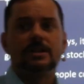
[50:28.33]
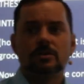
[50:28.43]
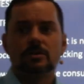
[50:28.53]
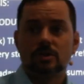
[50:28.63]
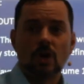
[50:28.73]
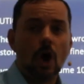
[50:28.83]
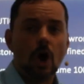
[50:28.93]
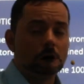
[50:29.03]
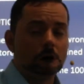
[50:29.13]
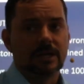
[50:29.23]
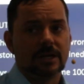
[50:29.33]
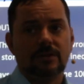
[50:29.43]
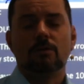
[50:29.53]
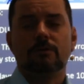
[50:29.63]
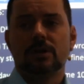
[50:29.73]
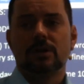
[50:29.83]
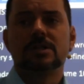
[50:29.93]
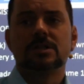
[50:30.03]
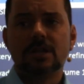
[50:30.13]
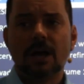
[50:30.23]
the topic, the
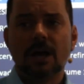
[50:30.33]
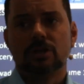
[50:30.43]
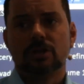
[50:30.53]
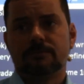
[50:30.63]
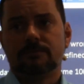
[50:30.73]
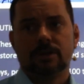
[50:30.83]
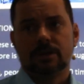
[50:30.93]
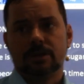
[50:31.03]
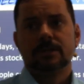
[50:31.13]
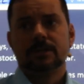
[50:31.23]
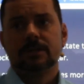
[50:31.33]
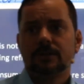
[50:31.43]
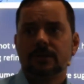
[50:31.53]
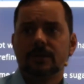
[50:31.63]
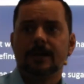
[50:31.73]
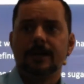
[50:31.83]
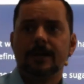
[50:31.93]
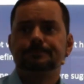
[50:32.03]
overconsumption of sugar. Okay.